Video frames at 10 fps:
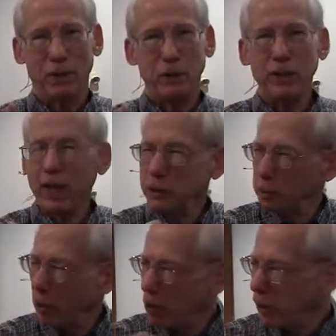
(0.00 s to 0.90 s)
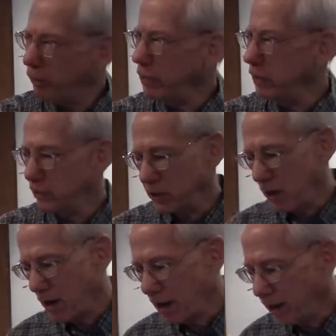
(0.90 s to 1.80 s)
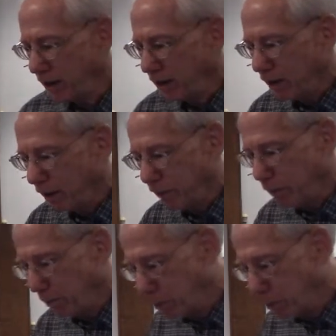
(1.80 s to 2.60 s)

You see, that's part of the design of the